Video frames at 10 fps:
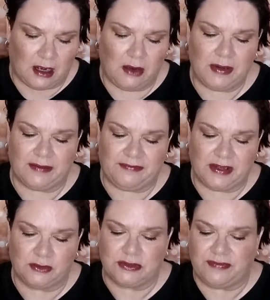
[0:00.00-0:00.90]
Oh, and it
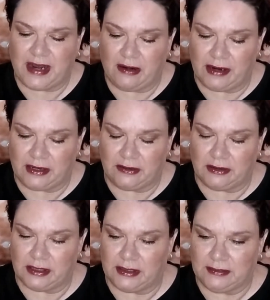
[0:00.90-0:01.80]
feels very
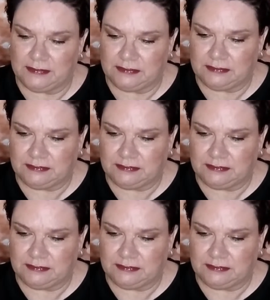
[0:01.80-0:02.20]
good.